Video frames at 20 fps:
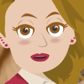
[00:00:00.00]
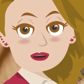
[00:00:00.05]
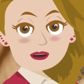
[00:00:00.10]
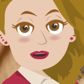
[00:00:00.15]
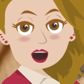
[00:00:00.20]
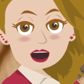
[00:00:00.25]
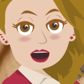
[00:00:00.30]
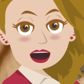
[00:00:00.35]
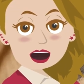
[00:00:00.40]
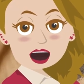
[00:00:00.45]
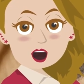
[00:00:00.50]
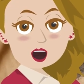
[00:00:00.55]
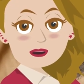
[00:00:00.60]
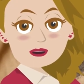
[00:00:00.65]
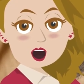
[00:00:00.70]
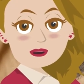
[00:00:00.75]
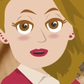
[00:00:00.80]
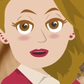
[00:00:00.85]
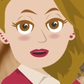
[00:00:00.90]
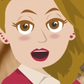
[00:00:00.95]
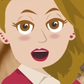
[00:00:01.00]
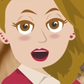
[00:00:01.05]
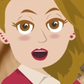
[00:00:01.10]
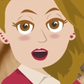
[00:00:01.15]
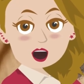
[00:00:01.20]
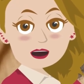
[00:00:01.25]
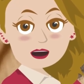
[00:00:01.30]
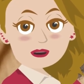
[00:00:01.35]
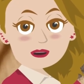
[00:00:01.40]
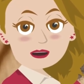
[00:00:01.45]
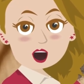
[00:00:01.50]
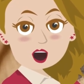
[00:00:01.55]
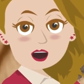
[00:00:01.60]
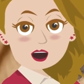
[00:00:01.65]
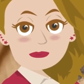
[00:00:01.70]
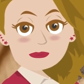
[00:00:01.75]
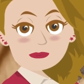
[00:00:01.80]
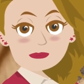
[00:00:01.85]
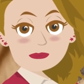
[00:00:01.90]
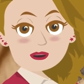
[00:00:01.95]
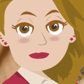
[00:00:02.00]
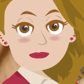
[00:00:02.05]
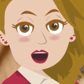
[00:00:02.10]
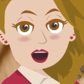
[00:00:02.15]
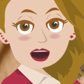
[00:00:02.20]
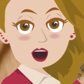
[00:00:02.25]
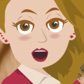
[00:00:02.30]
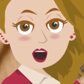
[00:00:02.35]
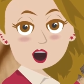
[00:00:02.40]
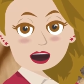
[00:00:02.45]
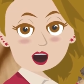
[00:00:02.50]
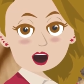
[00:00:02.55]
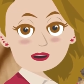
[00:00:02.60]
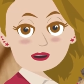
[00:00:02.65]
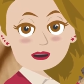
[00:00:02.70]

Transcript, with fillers: evolve within you to germinate,